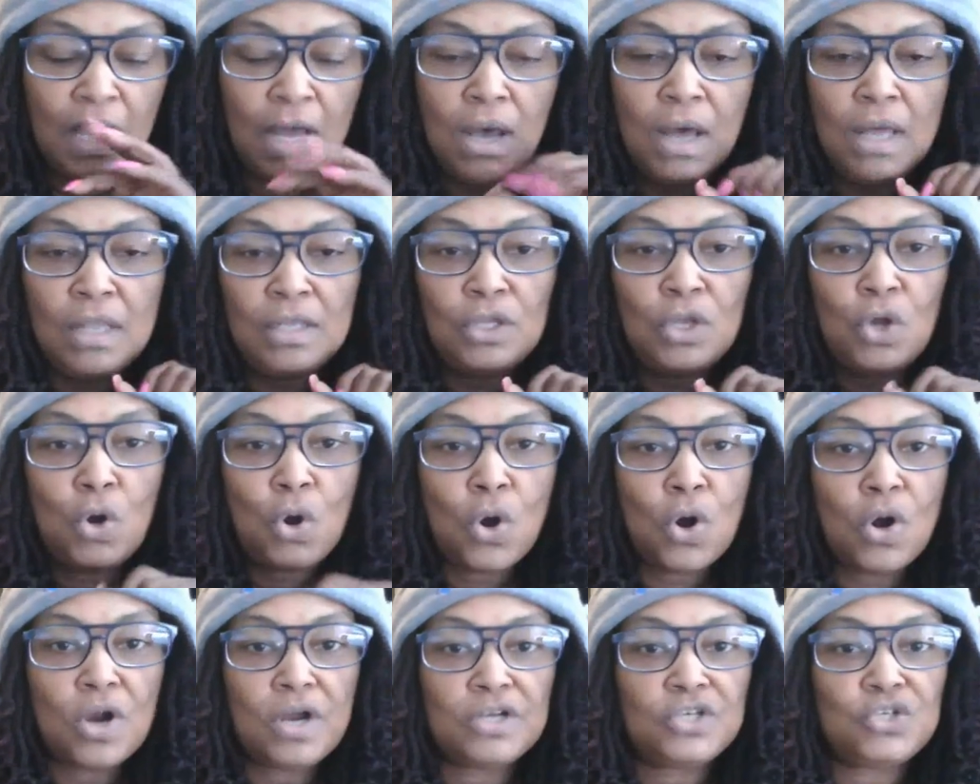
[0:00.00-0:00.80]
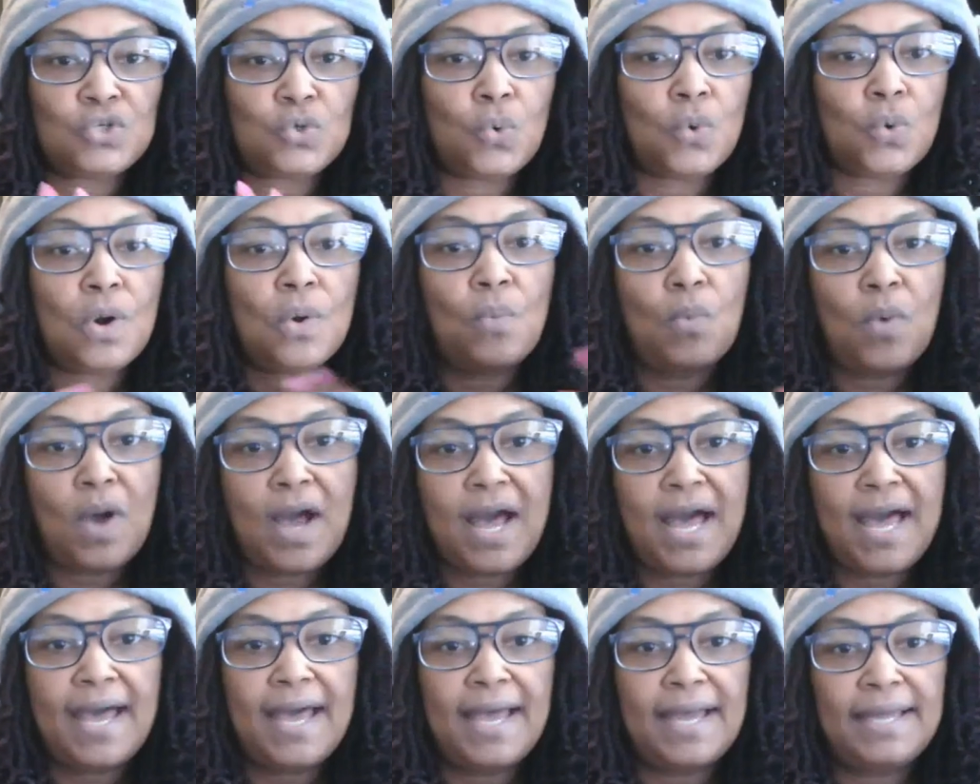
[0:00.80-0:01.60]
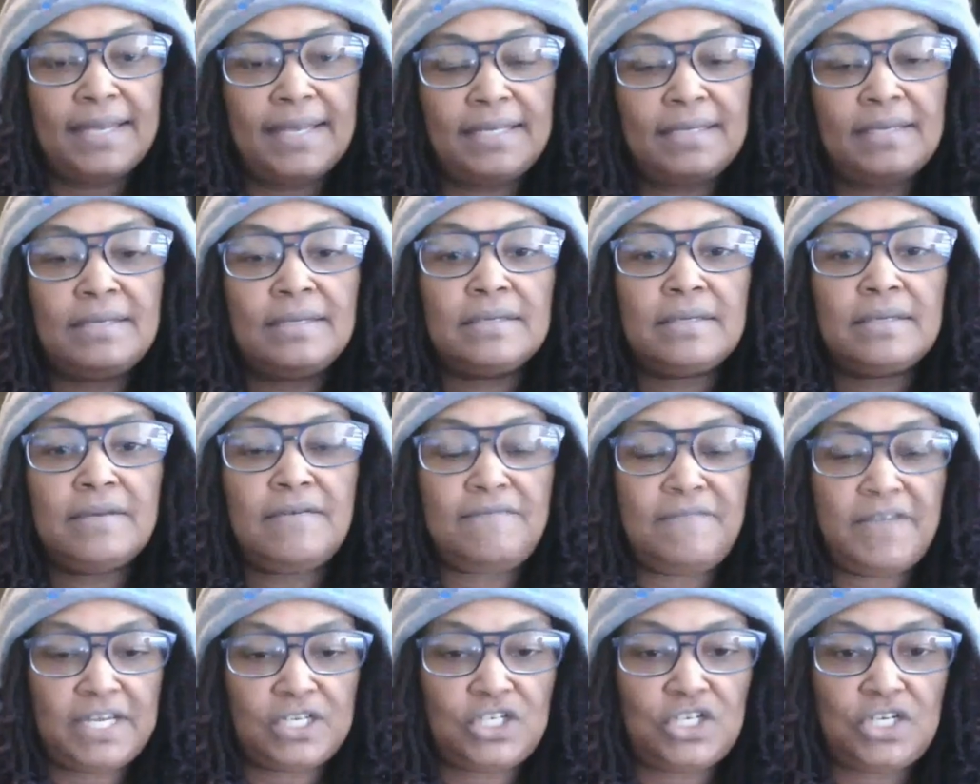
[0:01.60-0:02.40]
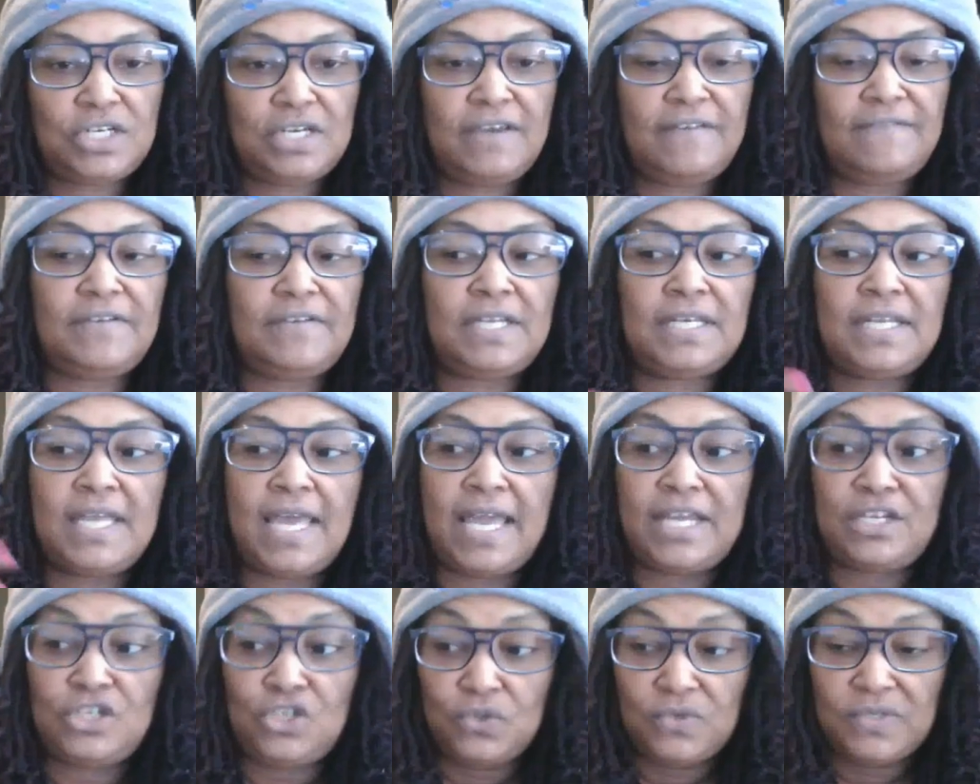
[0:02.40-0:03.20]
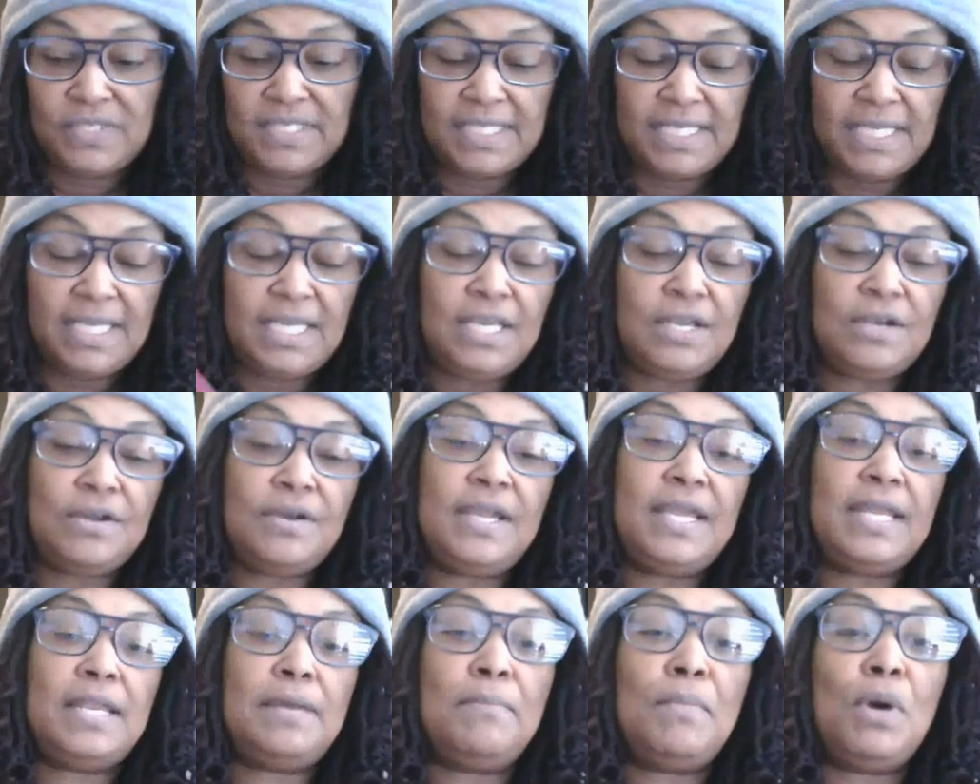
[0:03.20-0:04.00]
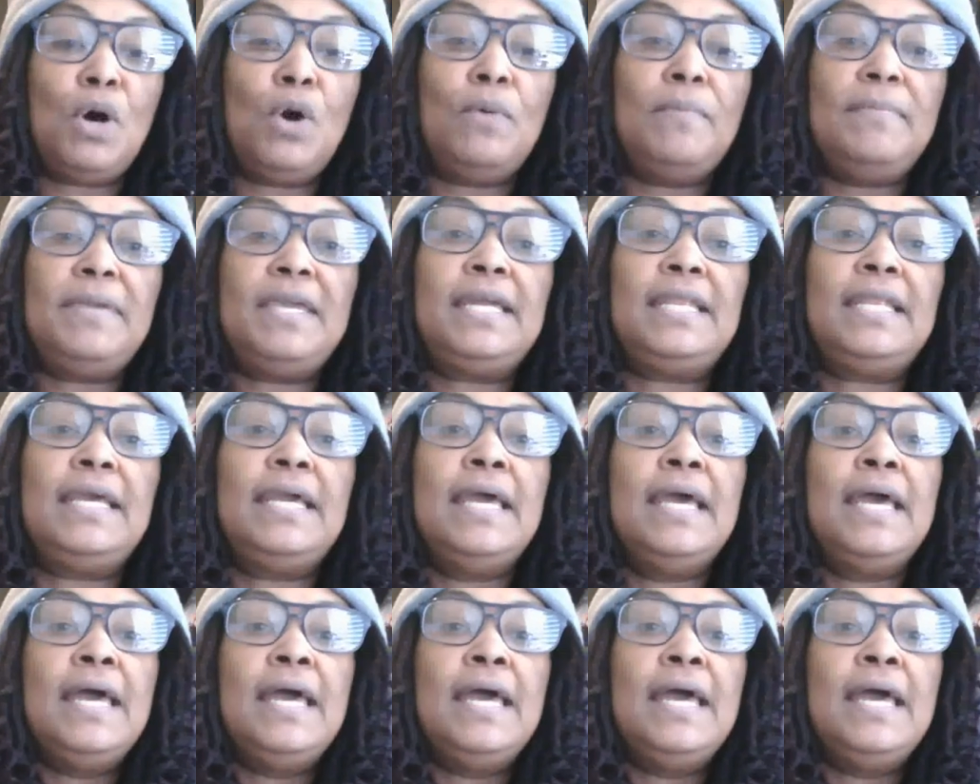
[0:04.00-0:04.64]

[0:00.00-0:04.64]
a large or a wide convection oven, as you'll see here in a moment,